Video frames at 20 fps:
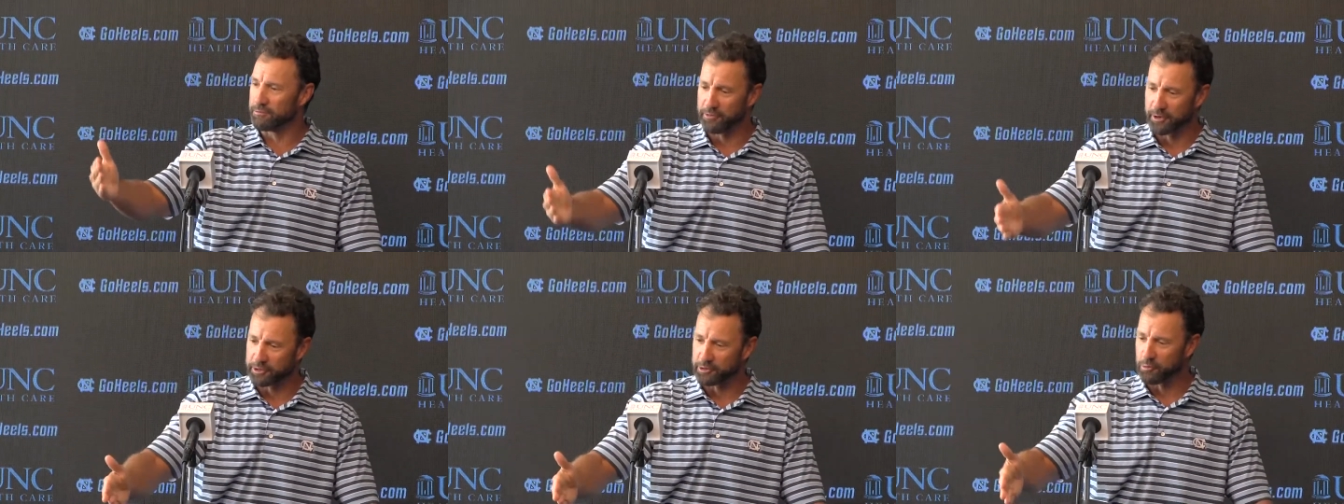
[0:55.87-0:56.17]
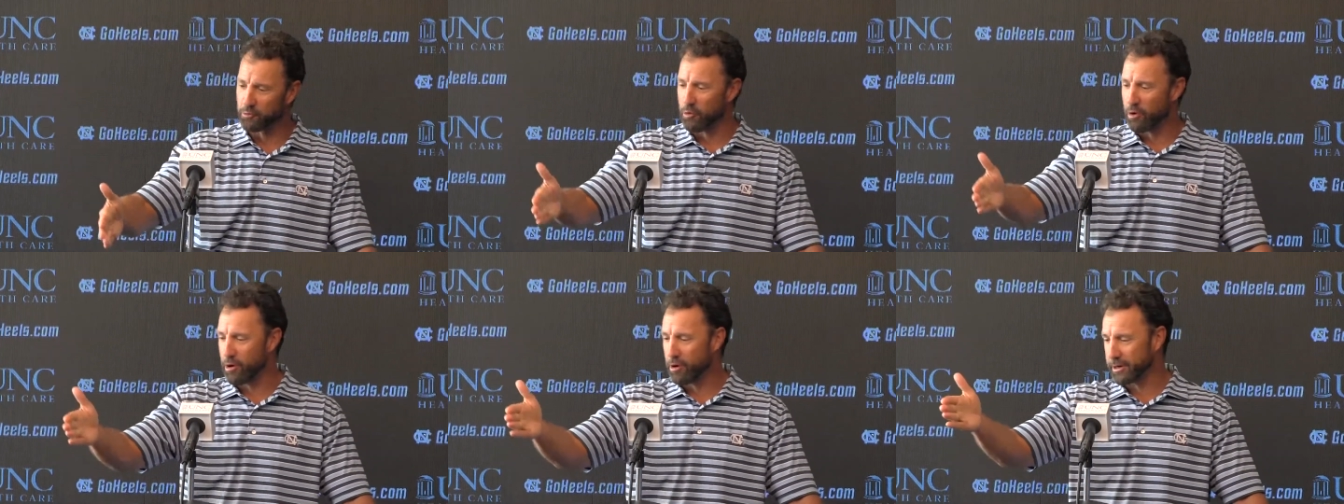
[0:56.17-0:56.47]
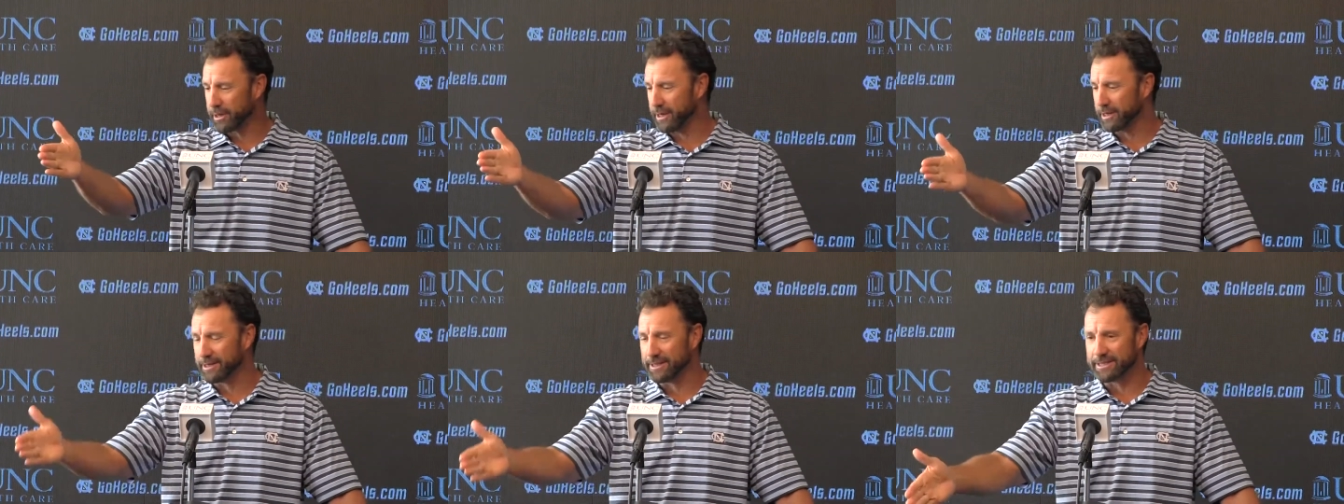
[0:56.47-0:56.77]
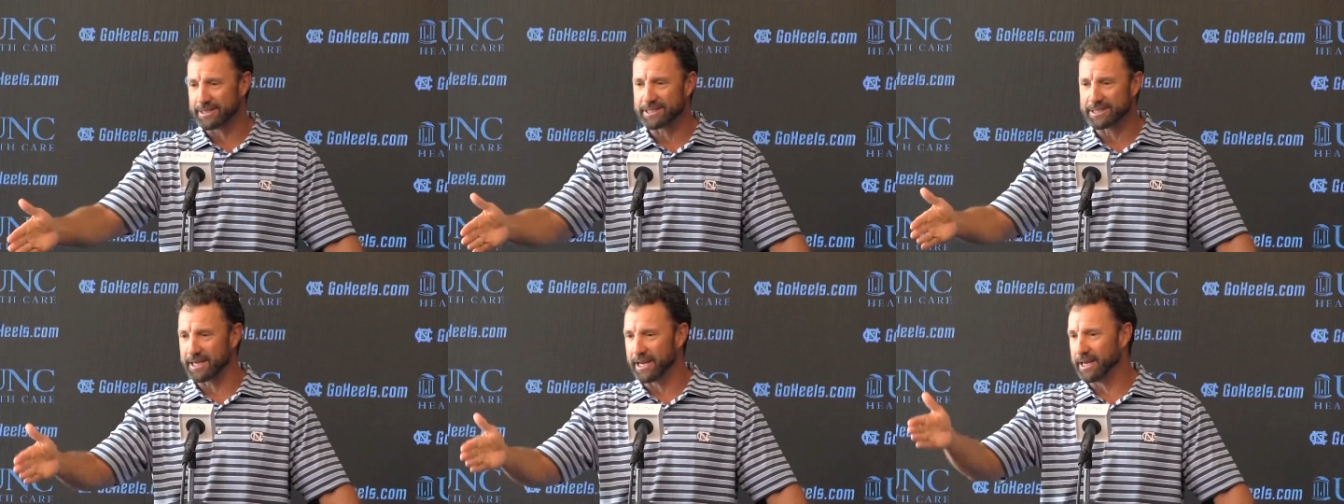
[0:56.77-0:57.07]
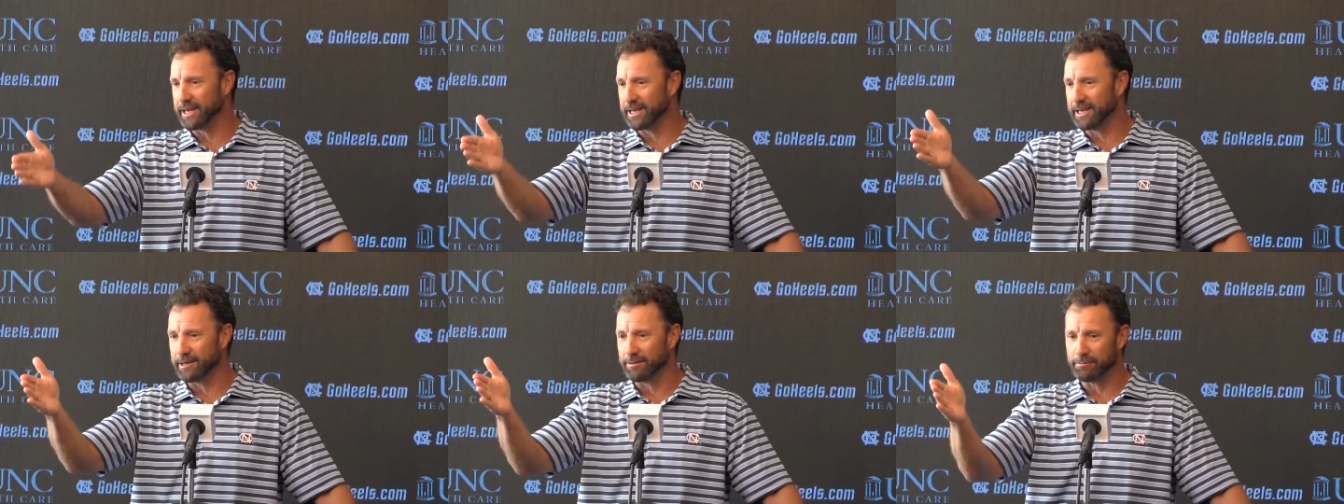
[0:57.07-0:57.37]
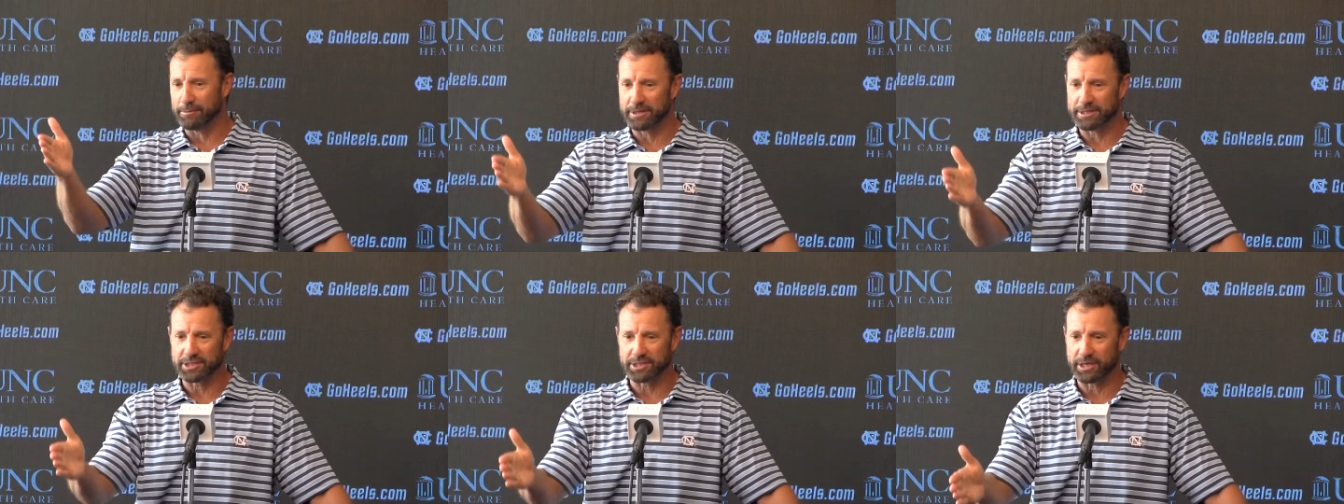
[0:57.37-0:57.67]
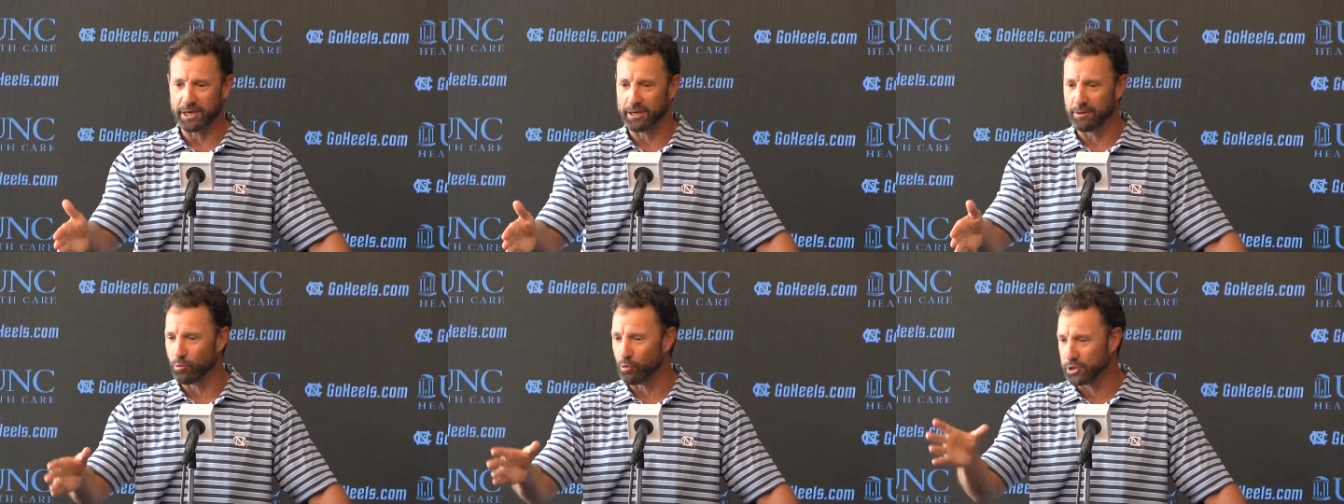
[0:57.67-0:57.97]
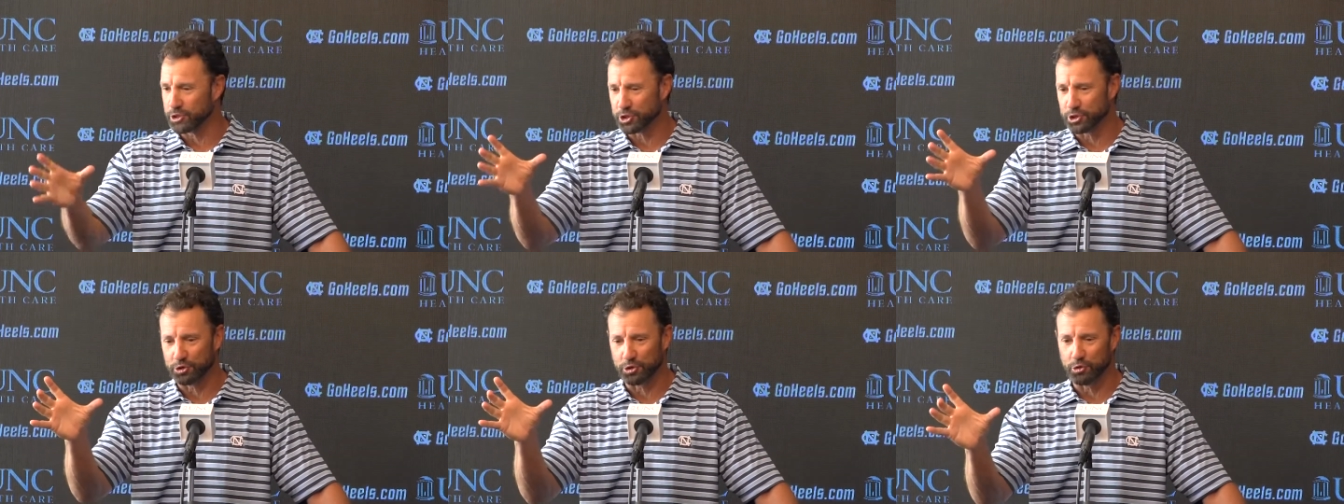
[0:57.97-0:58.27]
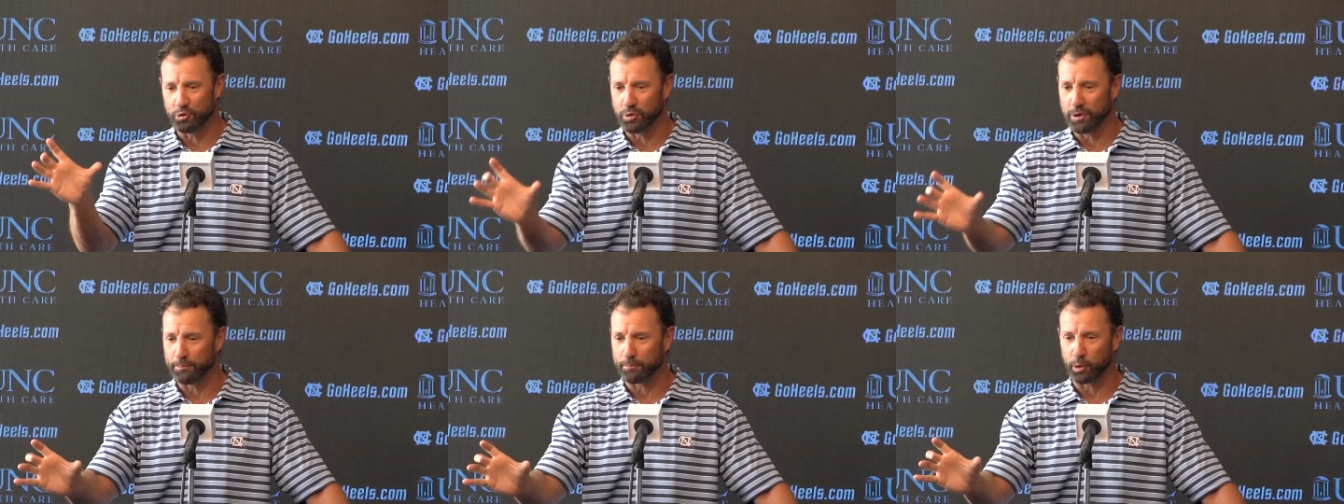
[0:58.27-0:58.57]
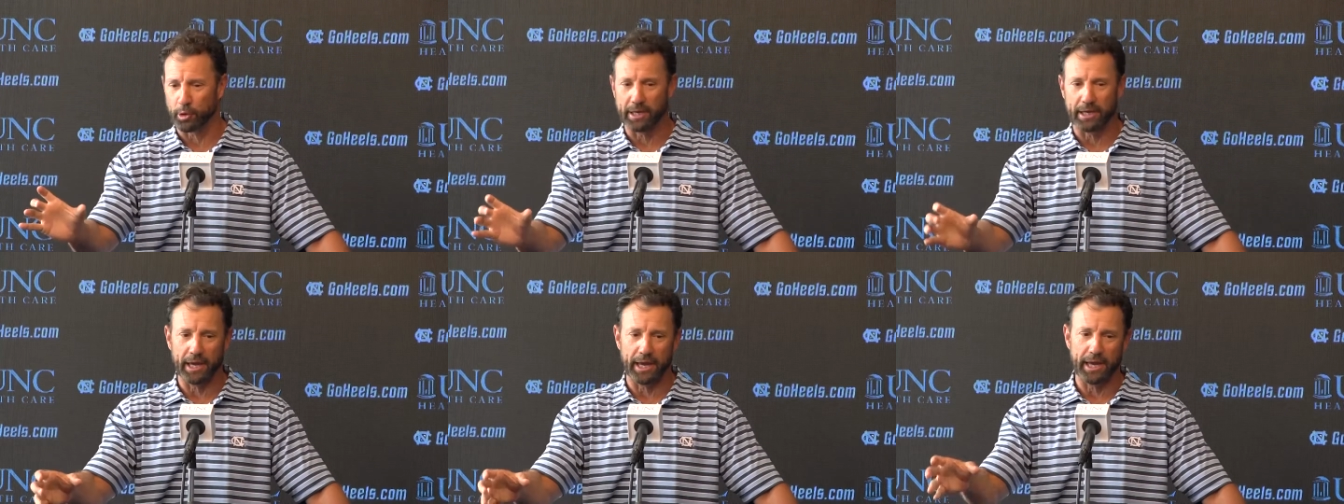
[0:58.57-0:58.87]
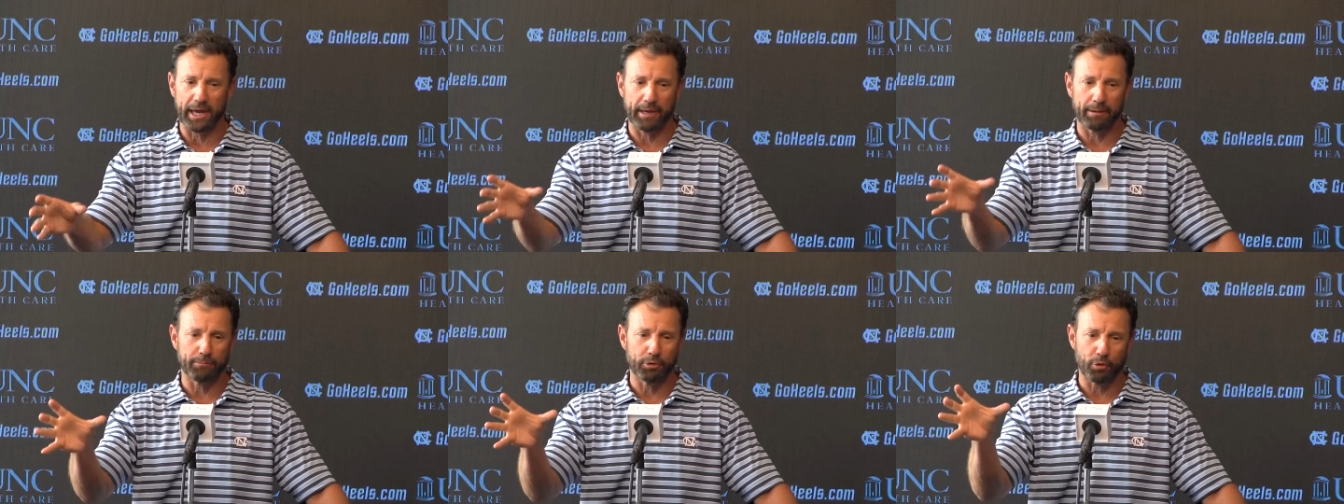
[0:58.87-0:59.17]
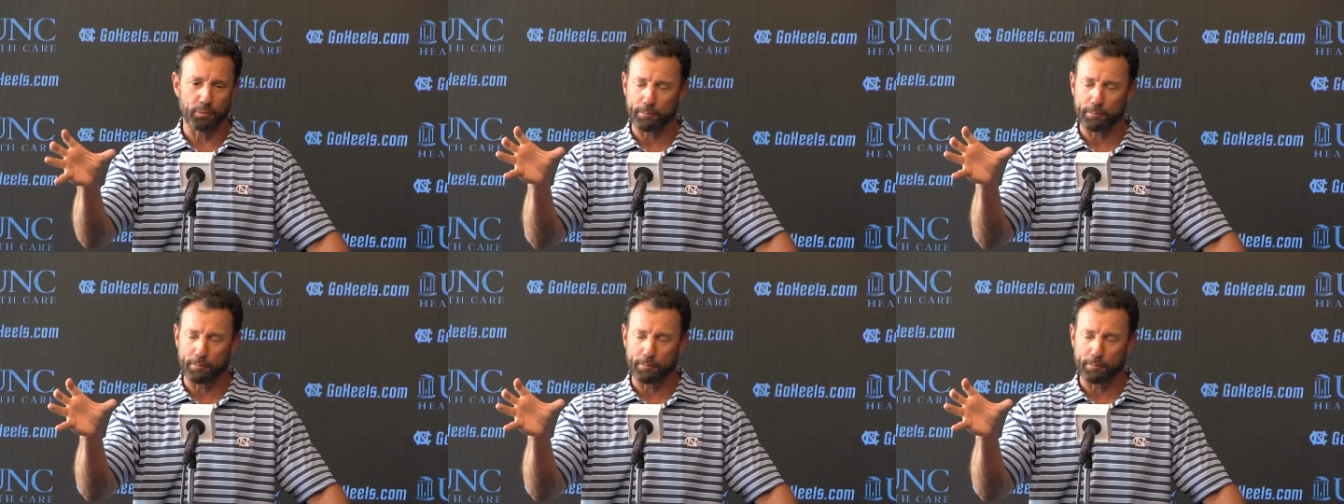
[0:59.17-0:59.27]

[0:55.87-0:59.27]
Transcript: the victory walk into the stadium, the state, what you do in pregame,